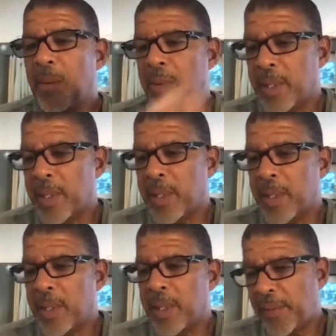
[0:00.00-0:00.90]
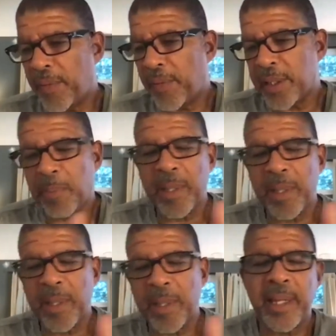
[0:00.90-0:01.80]
well, this fits, but
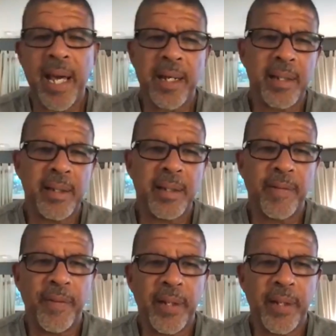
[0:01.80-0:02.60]
that doesn't fit,